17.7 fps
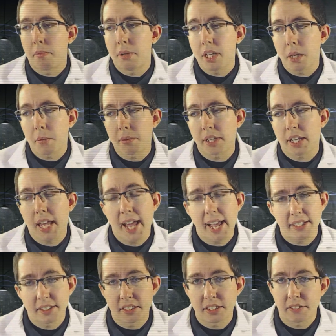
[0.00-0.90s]
Being able to
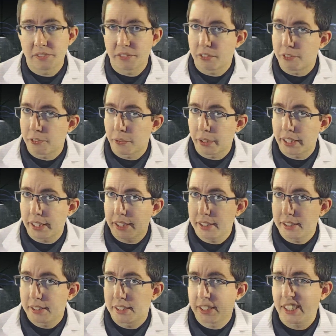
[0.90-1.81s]
cast stuff for
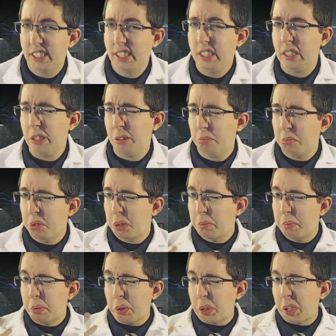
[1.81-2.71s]
free
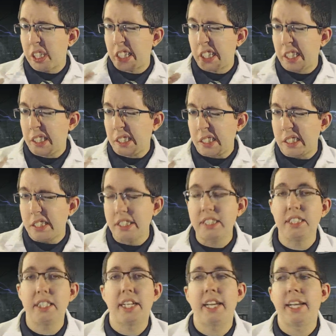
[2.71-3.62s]
seems pretty
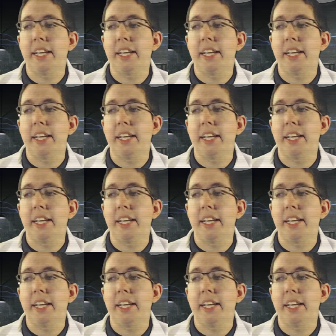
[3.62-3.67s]
good,